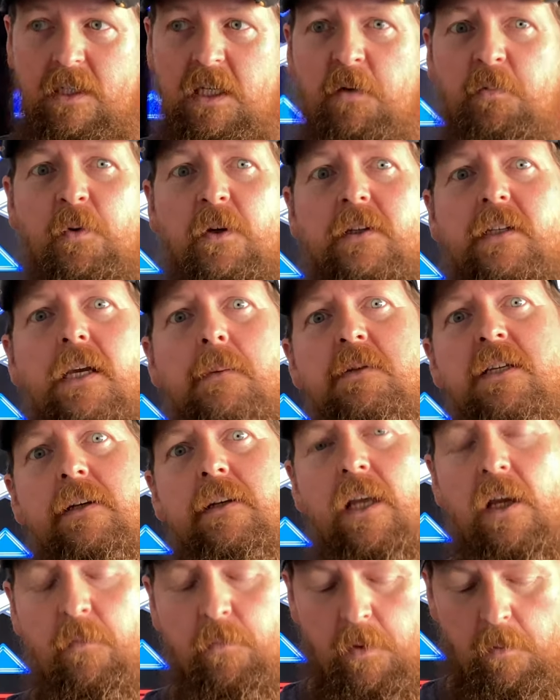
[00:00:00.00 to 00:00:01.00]
different types of
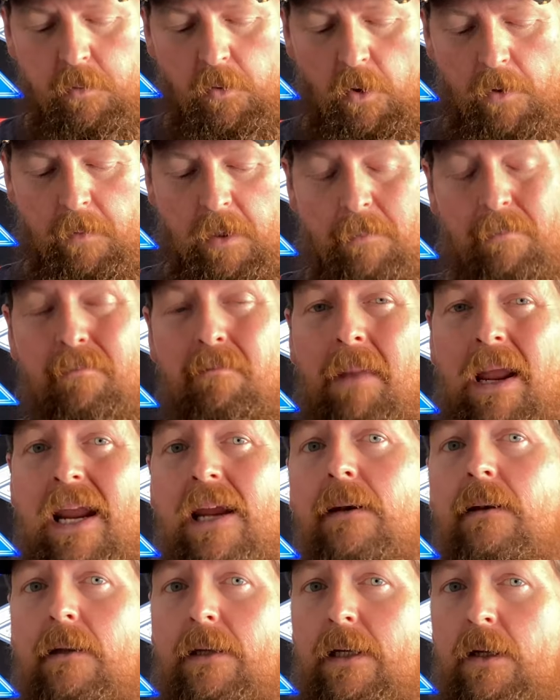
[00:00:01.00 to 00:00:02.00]
knife deployment,
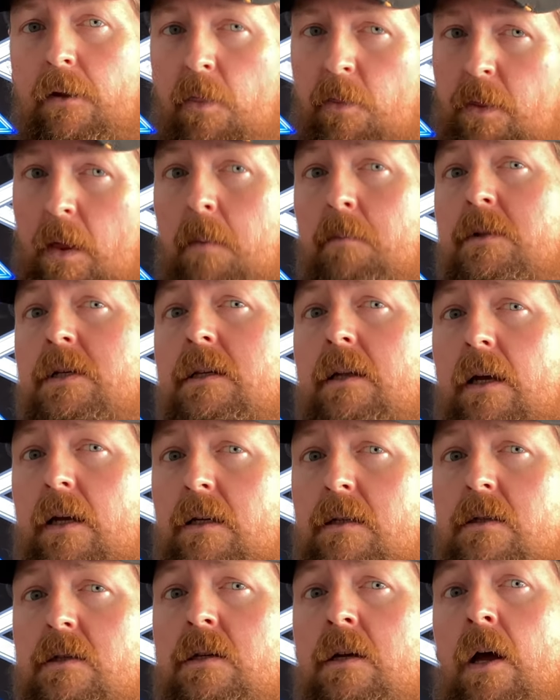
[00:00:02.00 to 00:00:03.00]
mainly thumb
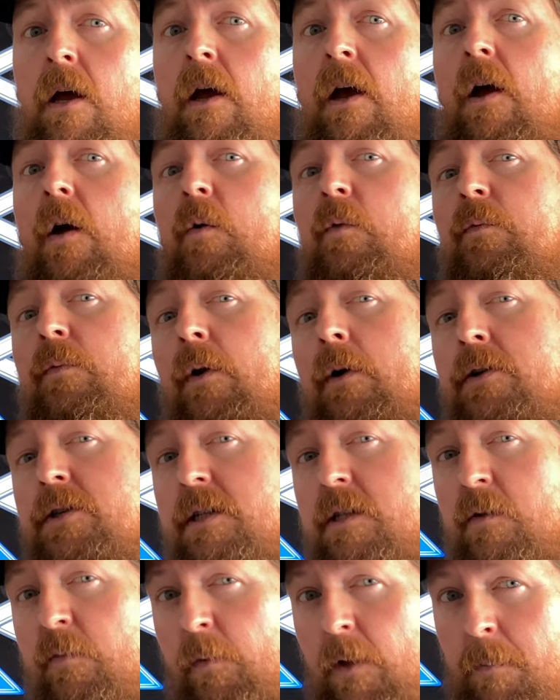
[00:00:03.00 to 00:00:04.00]
studs
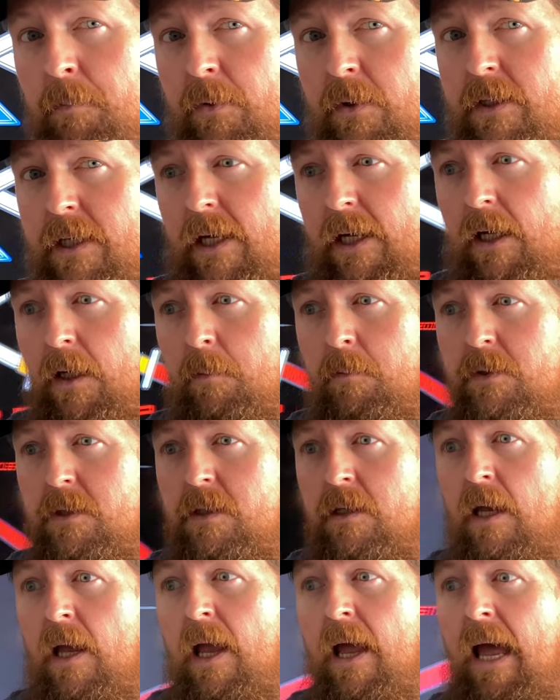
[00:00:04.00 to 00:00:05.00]
versus flipper
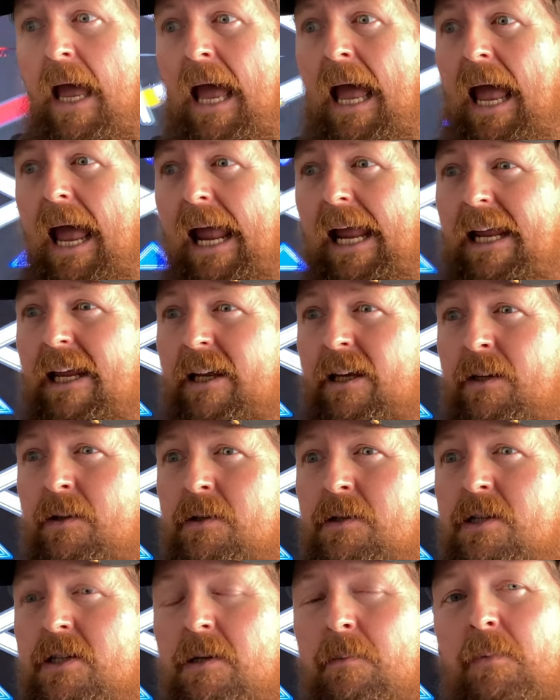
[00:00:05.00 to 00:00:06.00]
tabs
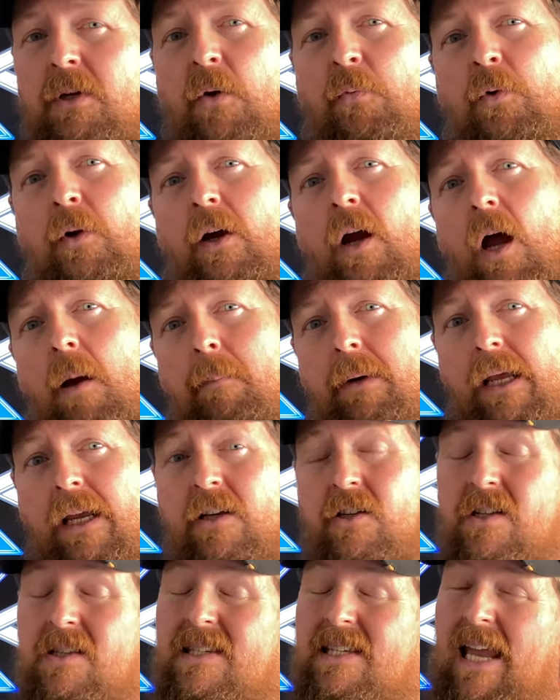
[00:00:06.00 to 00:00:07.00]
and some different
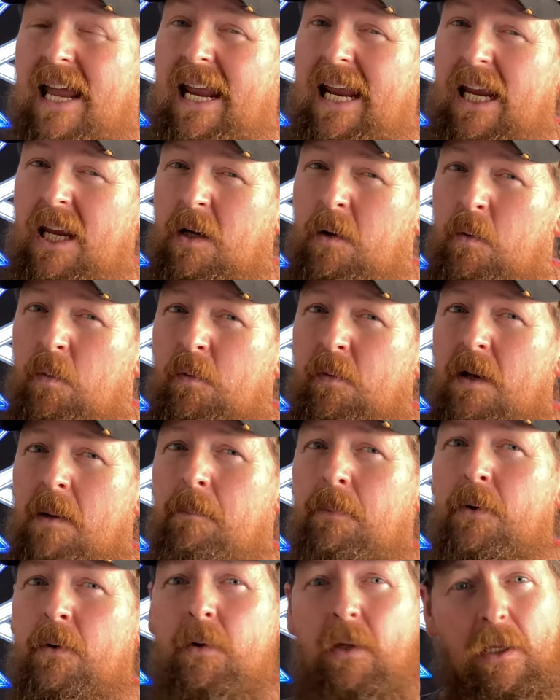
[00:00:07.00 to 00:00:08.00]
combinations and
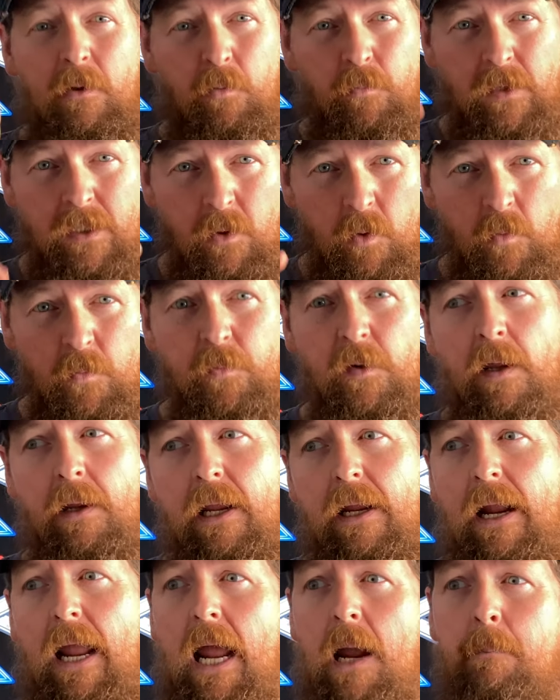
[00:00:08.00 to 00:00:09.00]
flipper, like finger
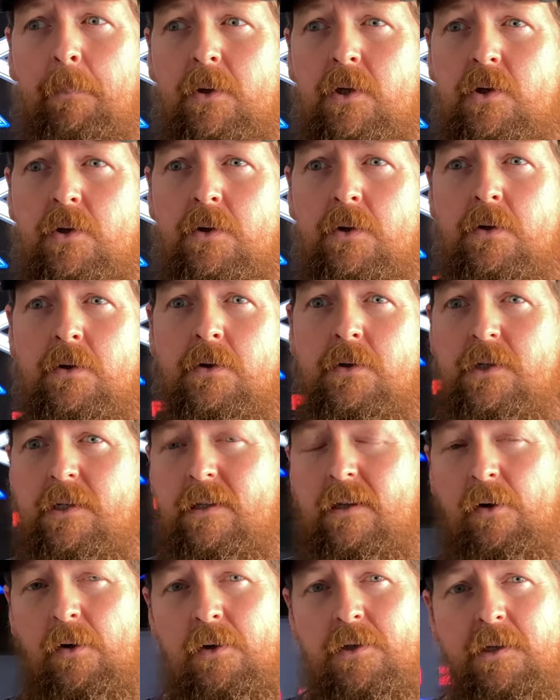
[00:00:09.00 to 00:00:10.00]
flicking apertures.
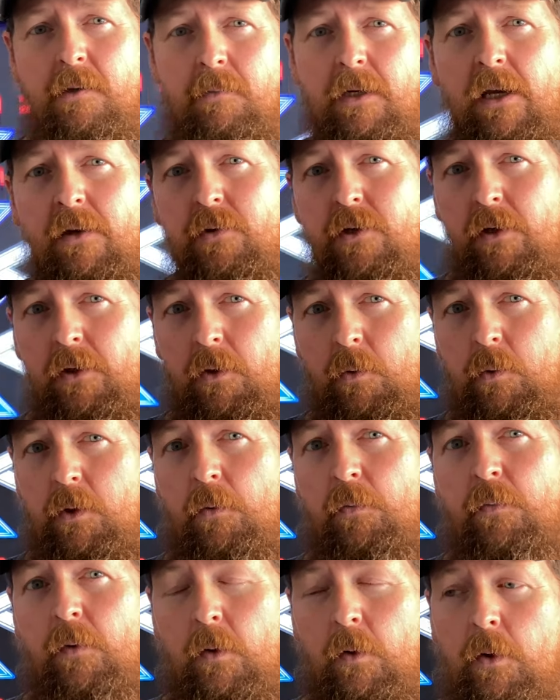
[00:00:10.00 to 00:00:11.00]
There are some knives you can do with
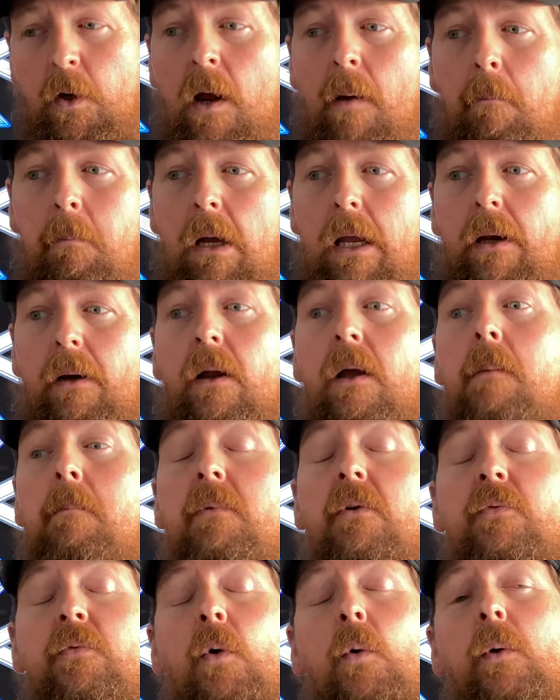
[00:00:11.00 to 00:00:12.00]
a fuller, but
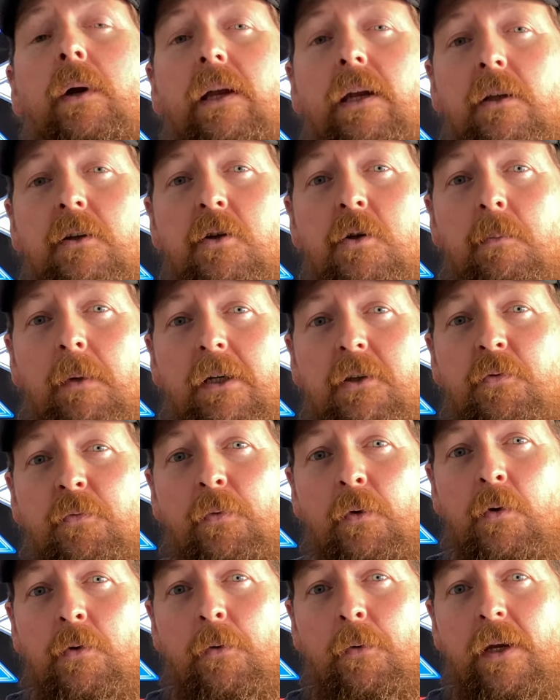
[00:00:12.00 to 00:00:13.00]
before we get too much
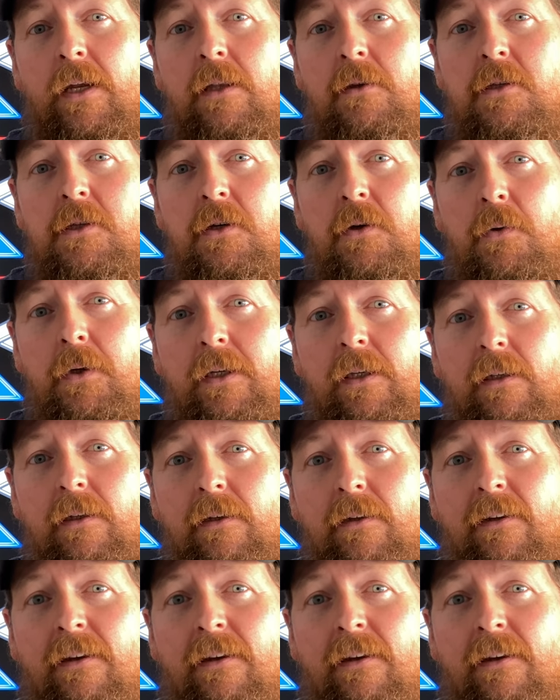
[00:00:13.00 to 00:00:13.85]
further into it,